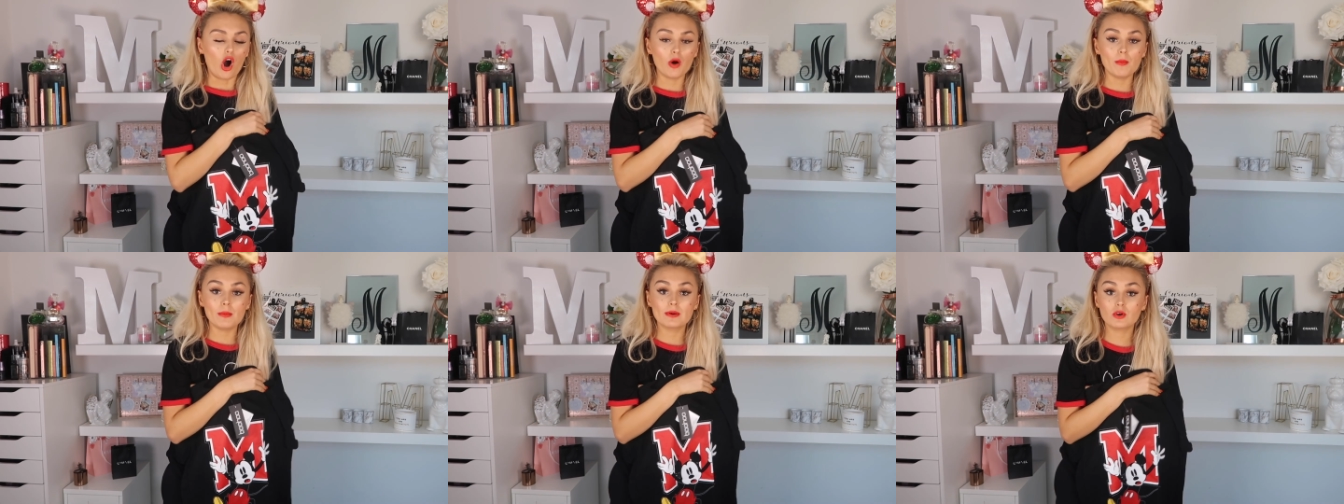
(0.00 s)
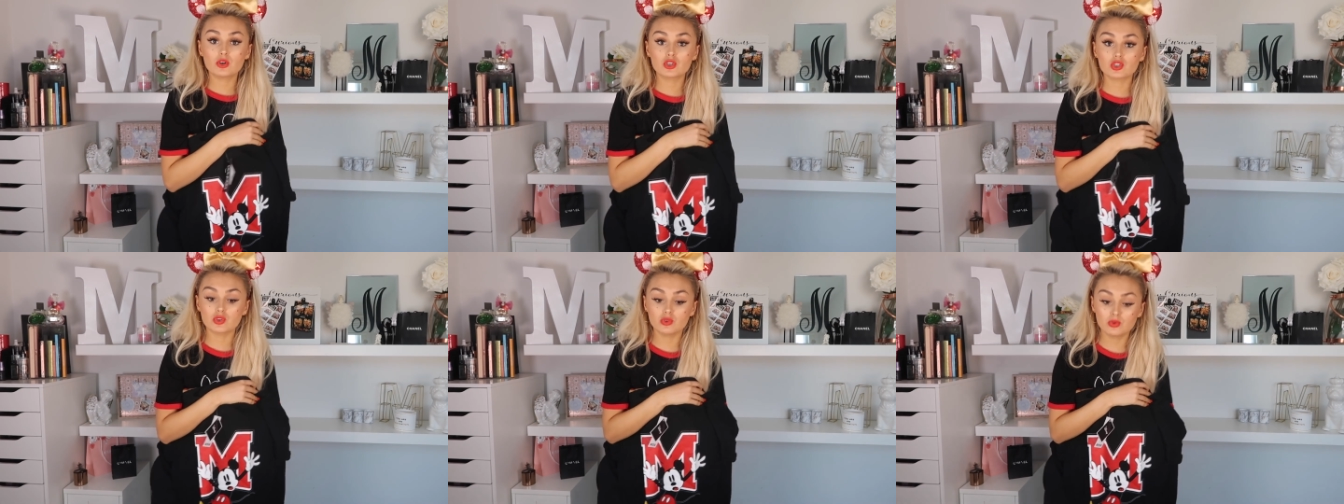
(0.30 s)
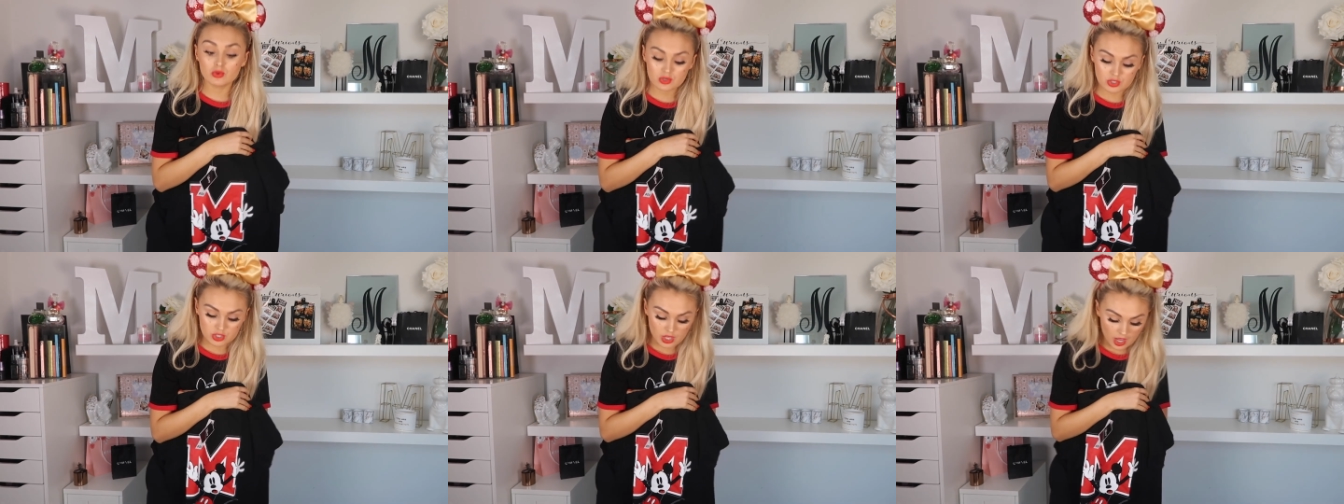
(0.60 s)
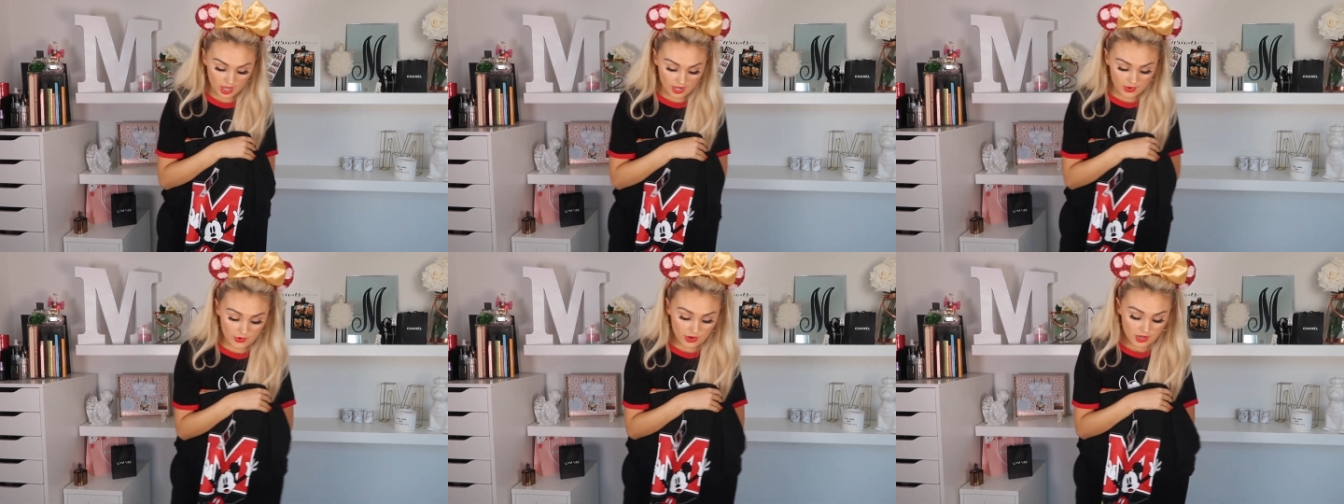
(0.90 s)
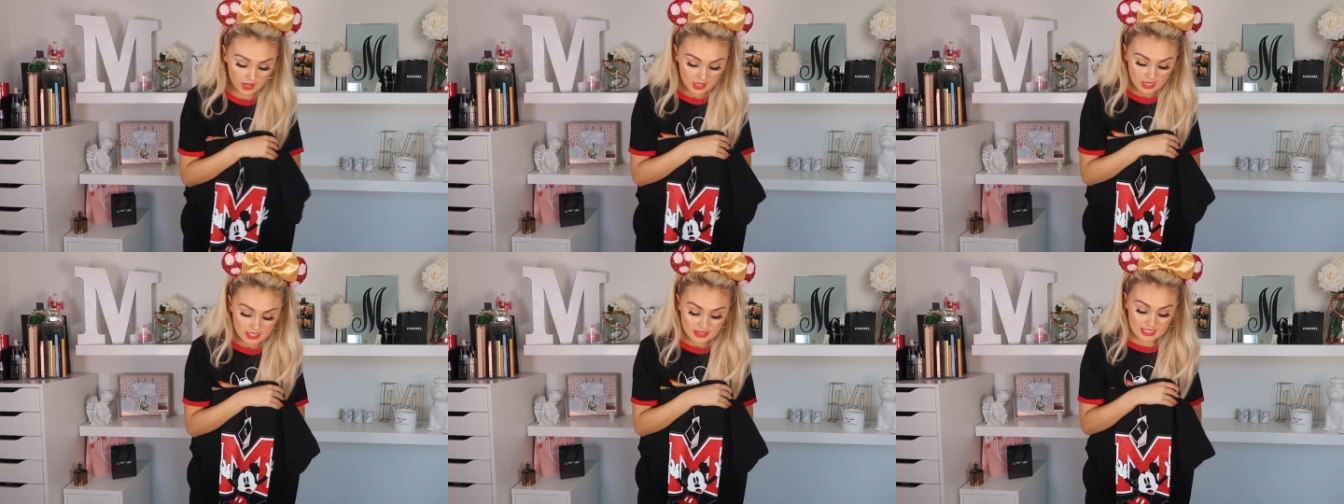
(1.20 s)
Oh my gosh,
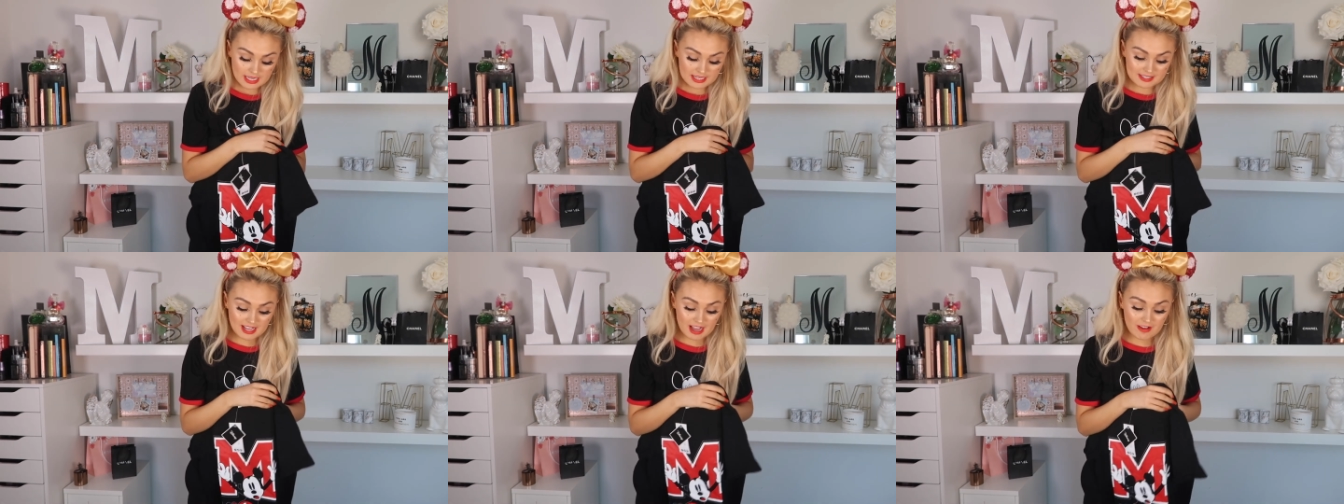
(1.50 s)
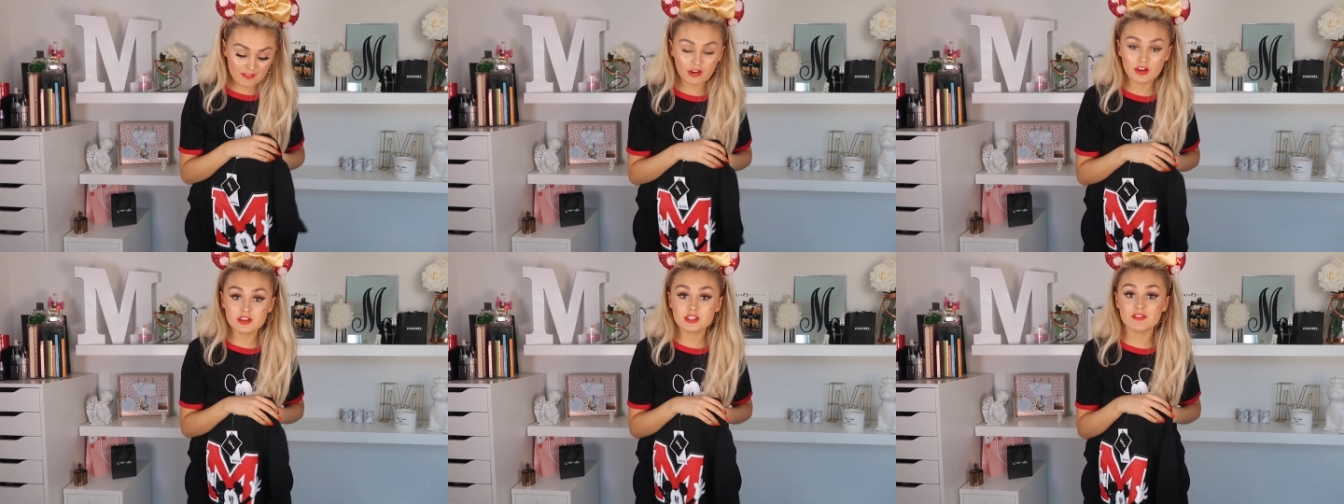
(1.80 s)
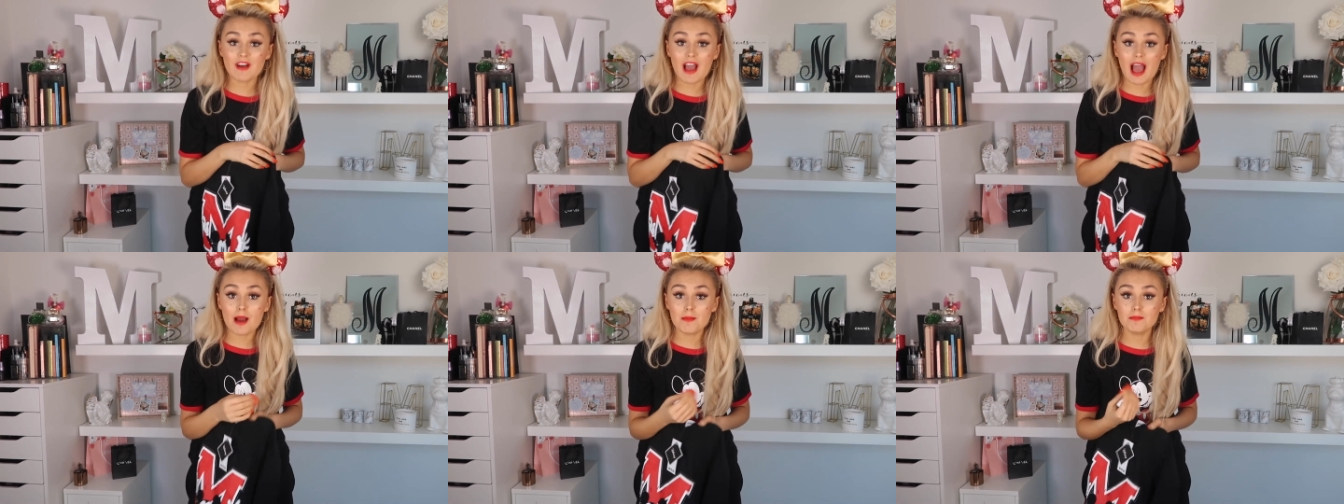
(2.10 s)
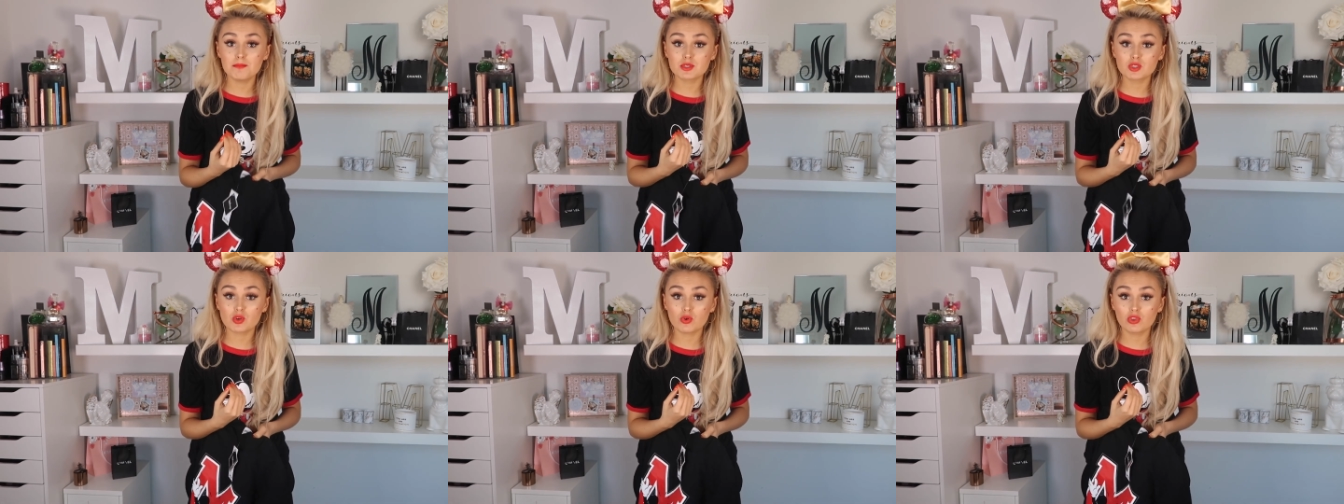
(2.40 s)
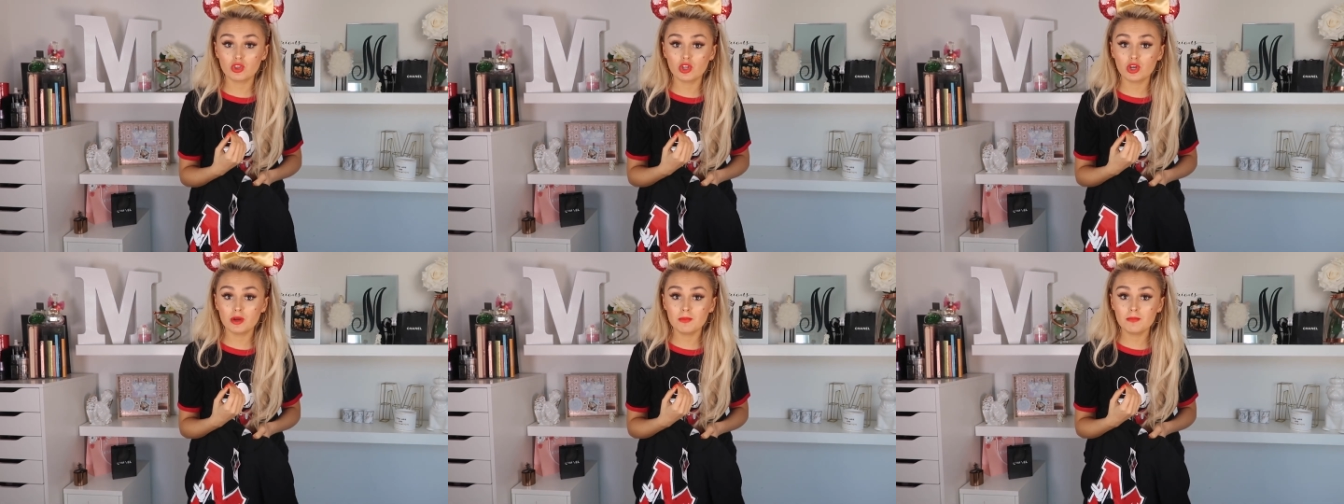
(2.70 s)
also, these have loads of M's
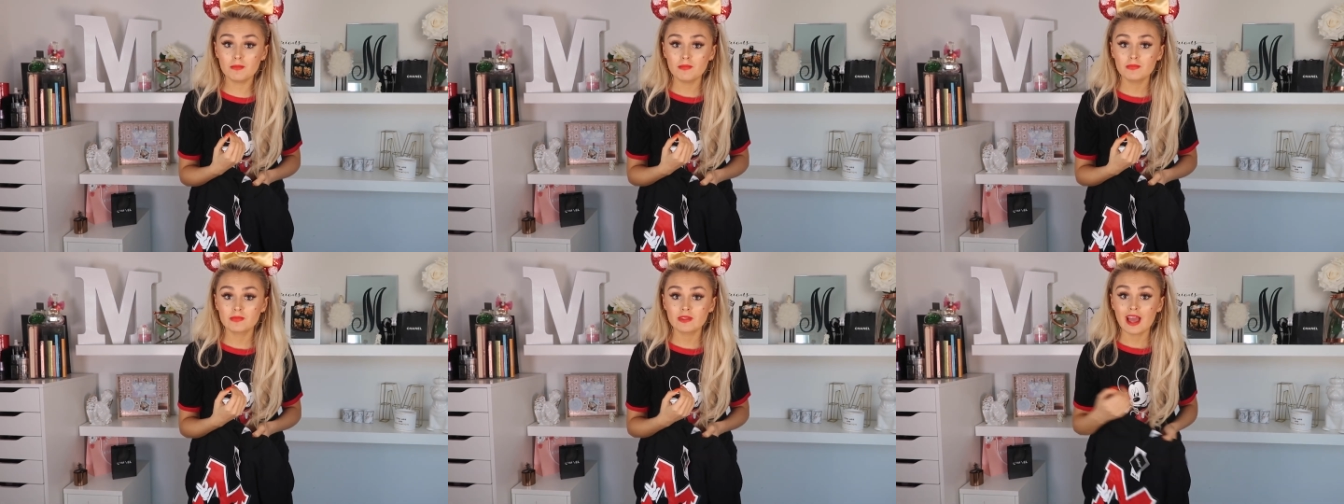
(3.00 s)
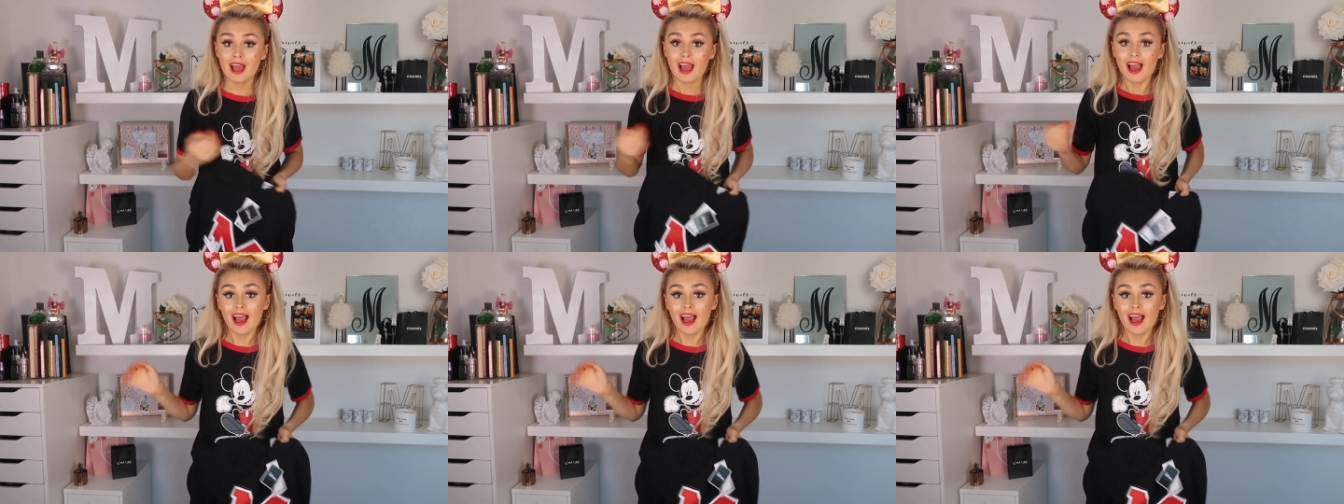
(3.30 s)
on them.